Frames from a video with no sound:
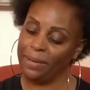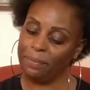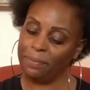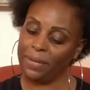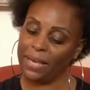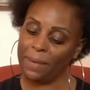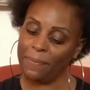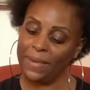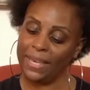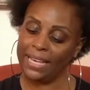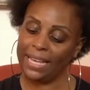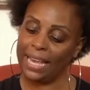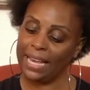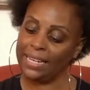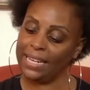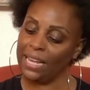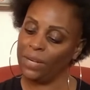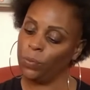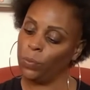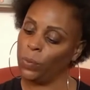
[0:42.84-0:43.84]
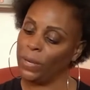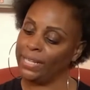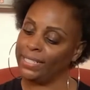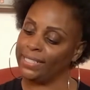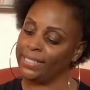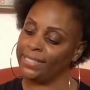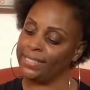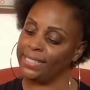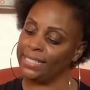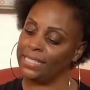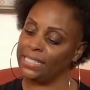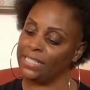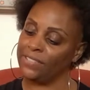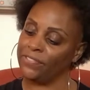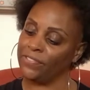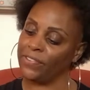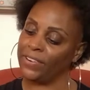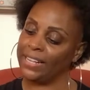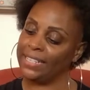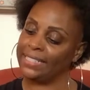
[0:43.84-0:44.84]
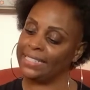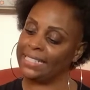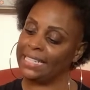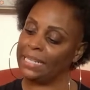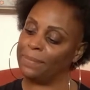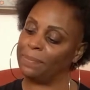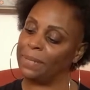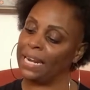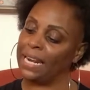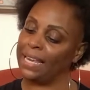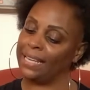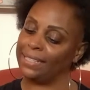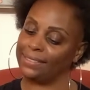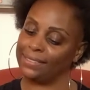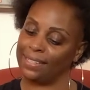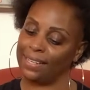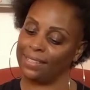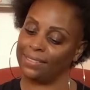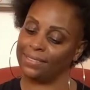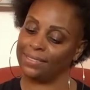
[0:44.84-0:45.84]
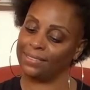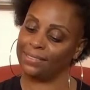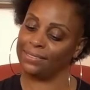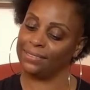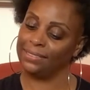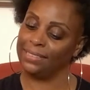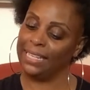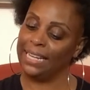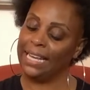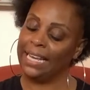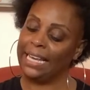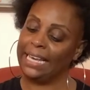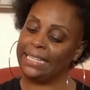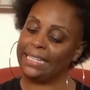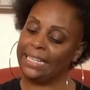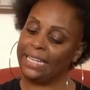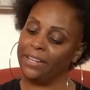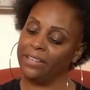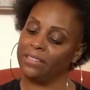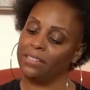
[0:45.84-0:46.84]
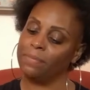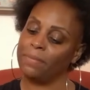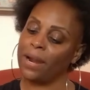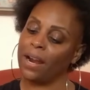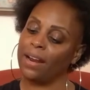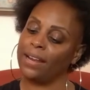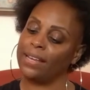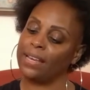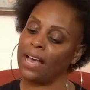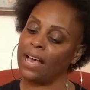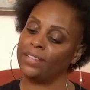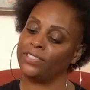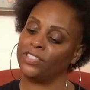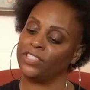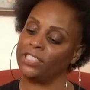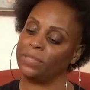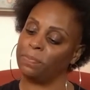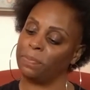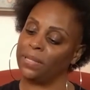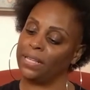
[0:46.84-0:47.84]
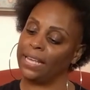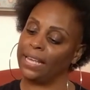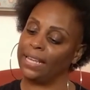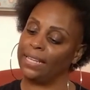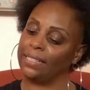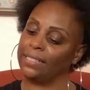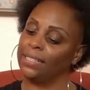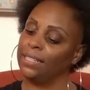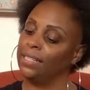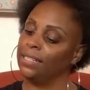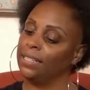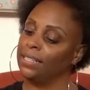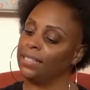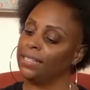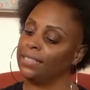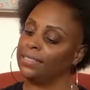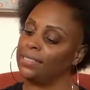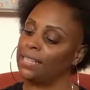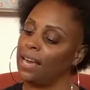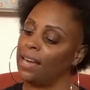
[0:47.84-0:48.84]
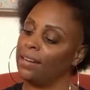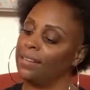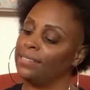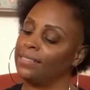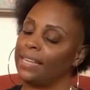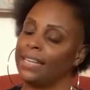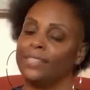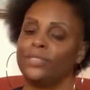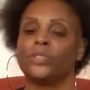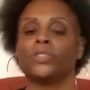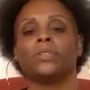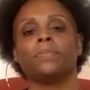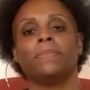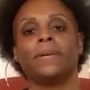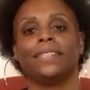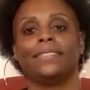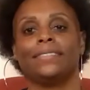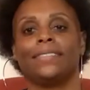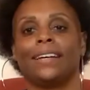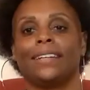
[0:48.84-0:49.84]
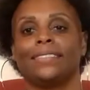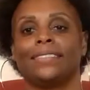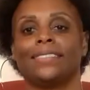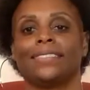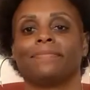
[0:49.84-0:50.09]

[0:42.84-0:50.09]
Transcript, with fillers: Pepe cannot wait to see his friends and eat paletas and hear the mariachis playing guitarras and trompetas.